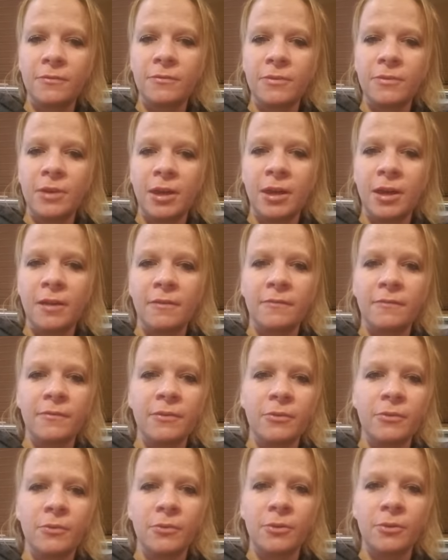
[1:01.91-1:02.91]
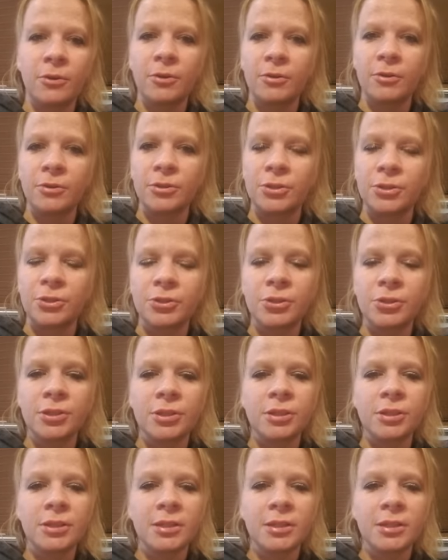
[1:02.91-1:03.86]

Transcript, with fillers: to have it on our shirts to